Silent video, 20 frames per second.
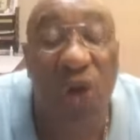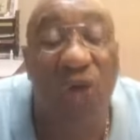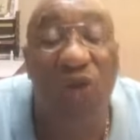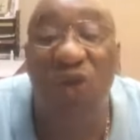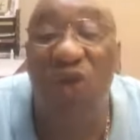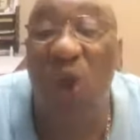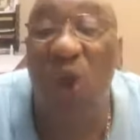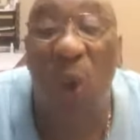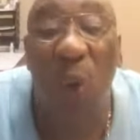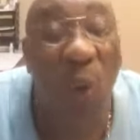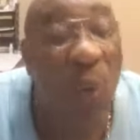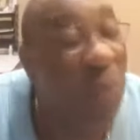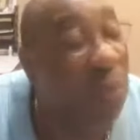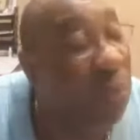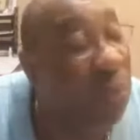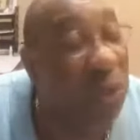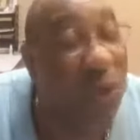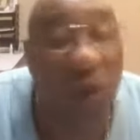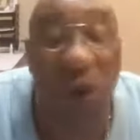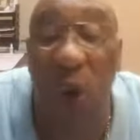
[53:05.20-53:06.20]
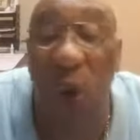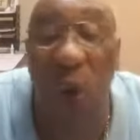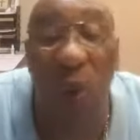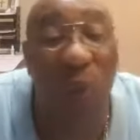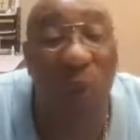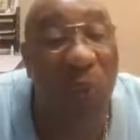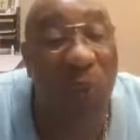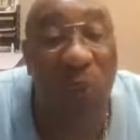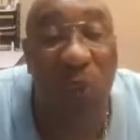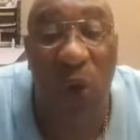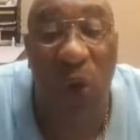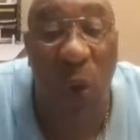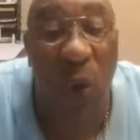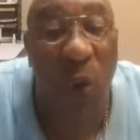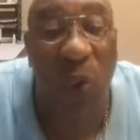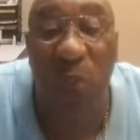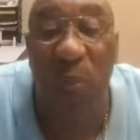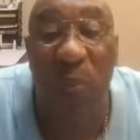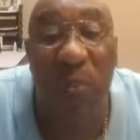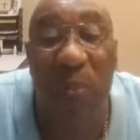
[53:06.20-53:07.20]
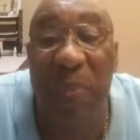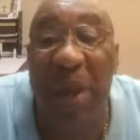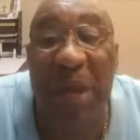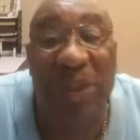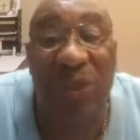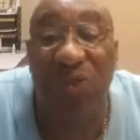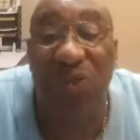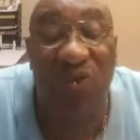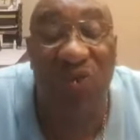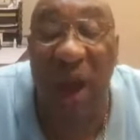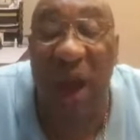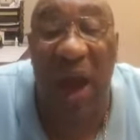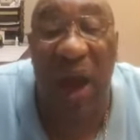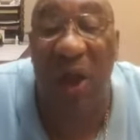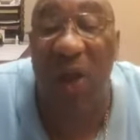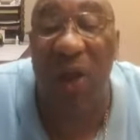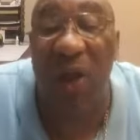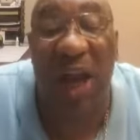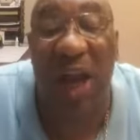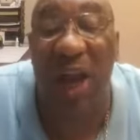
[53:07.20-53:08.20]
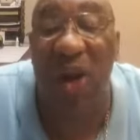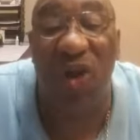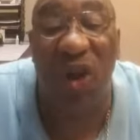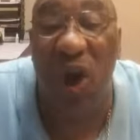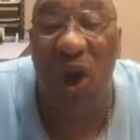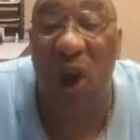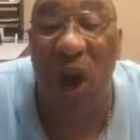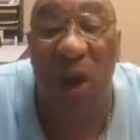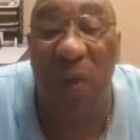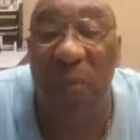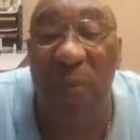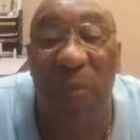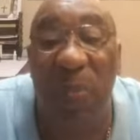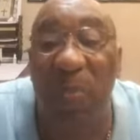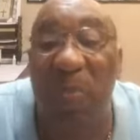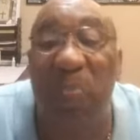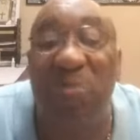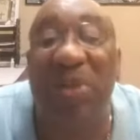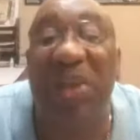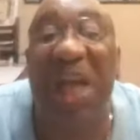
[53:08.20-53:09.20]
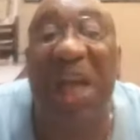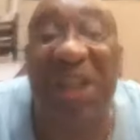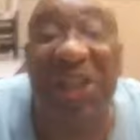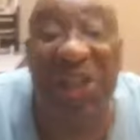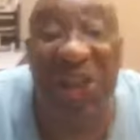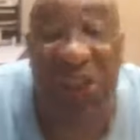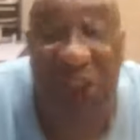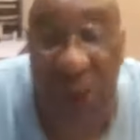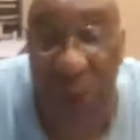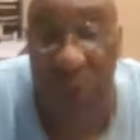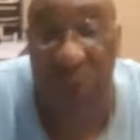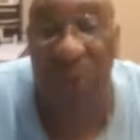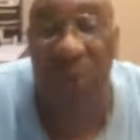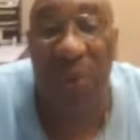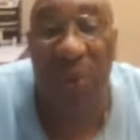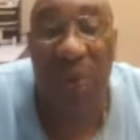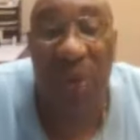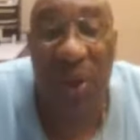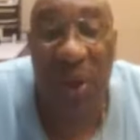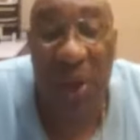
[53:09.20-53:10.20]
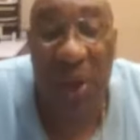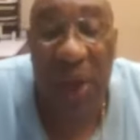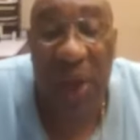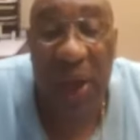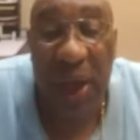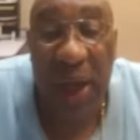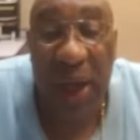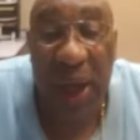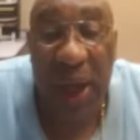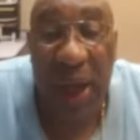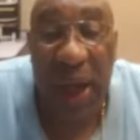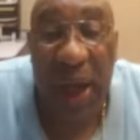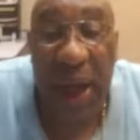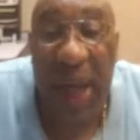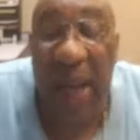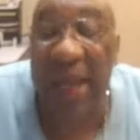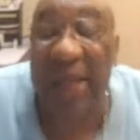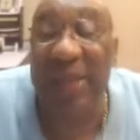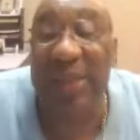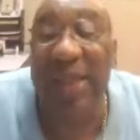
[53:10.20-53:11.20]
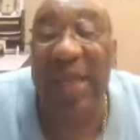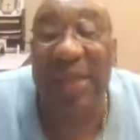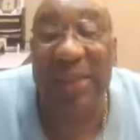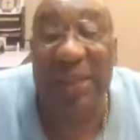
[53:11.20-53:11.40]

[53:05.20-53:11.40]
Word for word: Don't, don't, don't mess around and God bless you and let